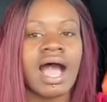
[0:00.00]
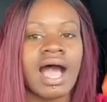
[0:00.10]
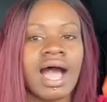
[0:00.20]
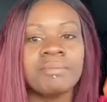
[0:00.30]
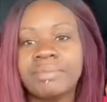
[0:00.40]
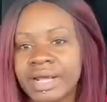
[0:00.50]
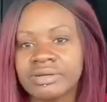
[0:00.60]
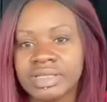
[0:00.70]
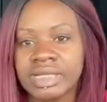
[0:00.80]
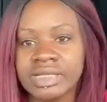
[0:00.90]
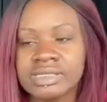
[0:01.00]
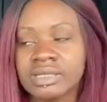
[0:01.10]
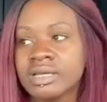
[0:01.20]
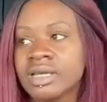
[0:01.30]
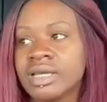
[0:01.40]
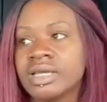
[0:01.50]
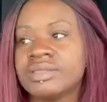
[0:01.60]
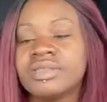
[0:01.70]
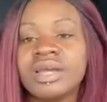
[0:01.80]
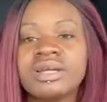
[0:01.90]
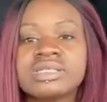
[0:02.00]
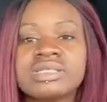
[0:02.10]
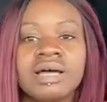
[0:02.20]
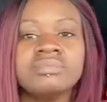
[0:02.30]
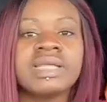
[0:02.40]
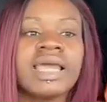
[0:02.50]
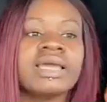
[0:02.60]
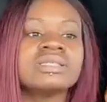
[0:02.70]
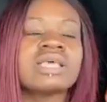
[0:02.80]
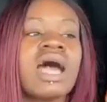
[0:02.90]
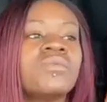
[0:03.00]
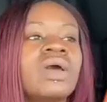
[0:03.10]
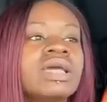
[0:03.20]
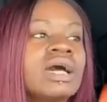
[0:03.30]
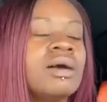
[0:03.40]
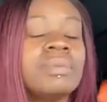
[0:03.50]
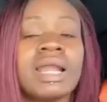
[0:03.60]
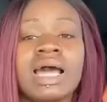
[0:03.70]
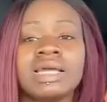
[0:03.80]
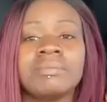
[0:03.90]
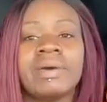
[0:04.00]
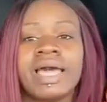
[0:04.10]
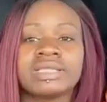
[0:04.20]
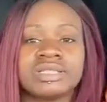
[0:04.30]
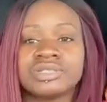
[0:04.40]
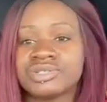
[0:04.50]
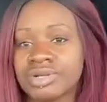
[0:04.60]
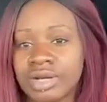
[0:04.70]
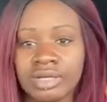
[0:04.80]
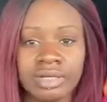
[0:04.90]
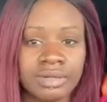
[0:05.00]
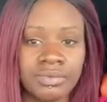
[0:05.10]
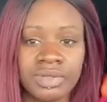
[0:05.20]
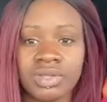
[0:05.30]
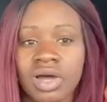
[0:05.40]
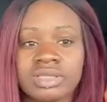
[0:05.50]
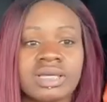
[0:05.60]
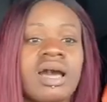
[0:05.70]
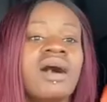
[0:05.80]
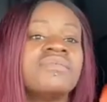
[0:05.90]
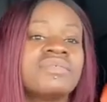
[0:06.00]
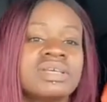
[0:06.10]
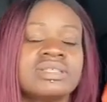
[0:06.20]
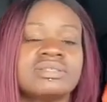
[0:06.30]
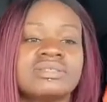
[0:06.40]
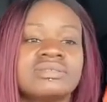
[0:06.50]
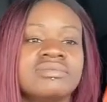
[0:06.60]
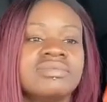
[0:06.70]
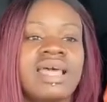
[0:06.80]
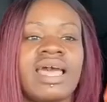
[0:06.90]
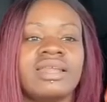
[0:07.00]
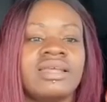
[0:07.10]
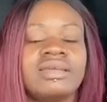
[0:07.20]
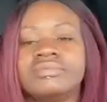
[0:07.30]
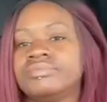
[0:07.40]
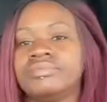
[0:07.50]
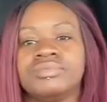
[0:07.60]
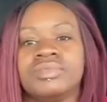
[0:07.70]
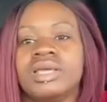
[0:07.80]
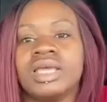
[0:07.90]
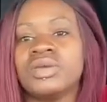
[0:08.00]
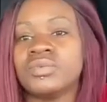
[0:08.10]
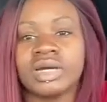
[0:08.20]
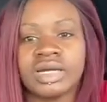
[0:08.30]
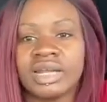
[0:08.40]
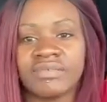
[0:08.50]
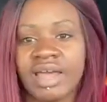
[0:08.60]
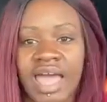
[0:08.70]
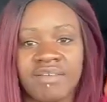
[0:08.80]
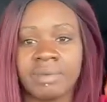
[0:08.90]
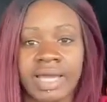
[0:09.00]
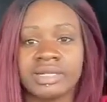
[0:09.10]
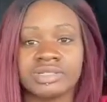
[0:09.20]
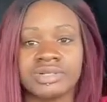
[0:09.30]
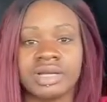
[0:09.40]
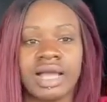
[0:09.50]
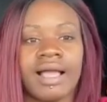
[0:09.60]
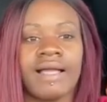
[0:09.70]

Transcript: I'm better than this. There are some days I wake up and I can back this truck with all the confidence that anyone could ever have backing this truck.